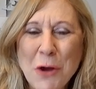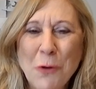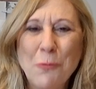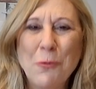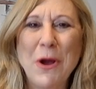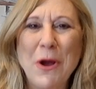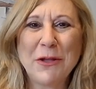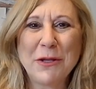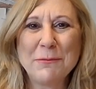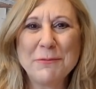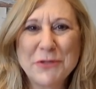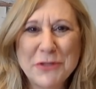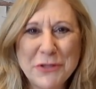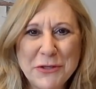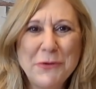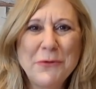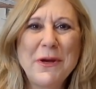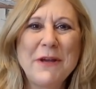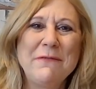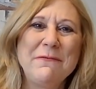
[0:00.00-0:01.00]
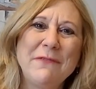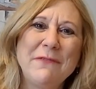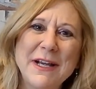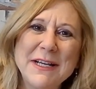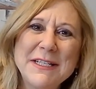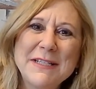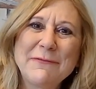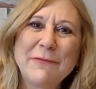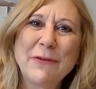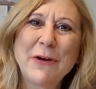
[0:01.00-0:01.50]
Welcome to
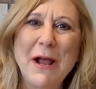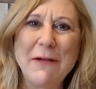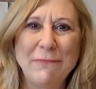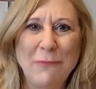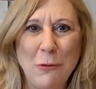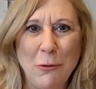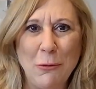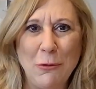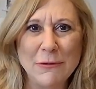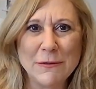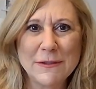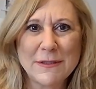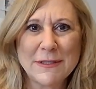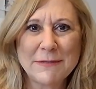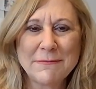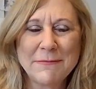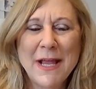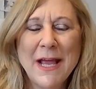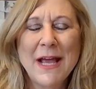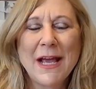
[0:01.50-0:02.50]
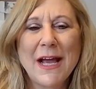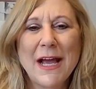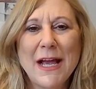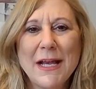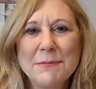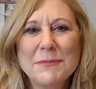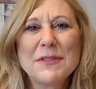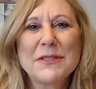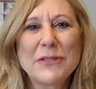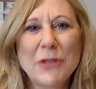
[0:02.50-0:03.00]
Advice for F-Holes. I
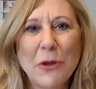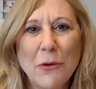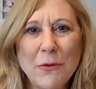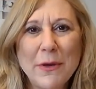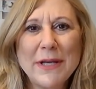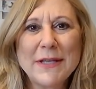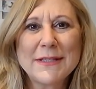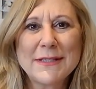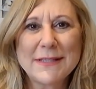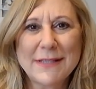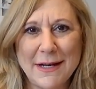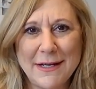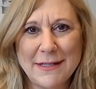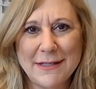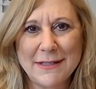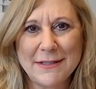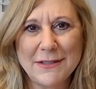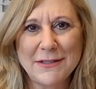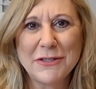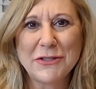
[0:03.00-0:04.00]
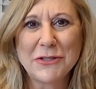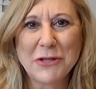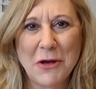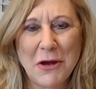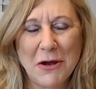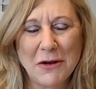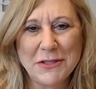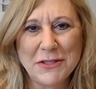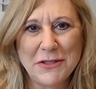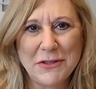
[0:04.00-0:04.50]
am so excited to
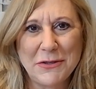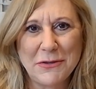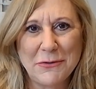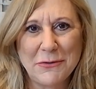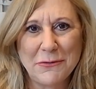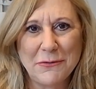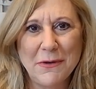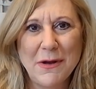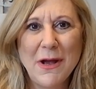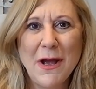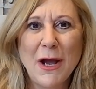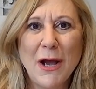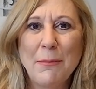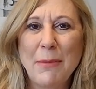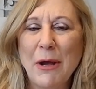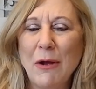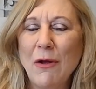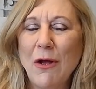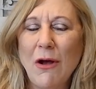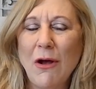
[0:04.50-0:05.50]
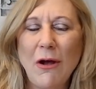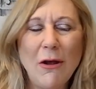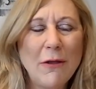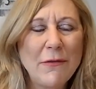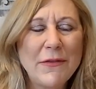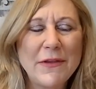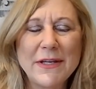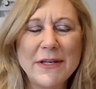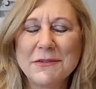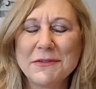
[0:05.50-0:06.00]
talk to you about all
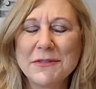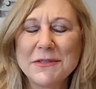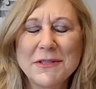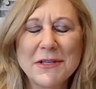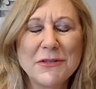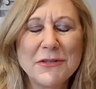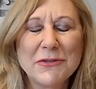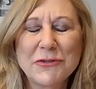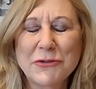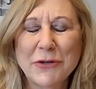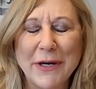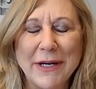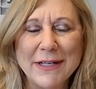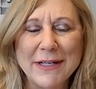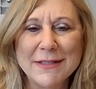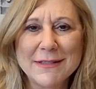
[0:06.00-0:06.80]
things strings.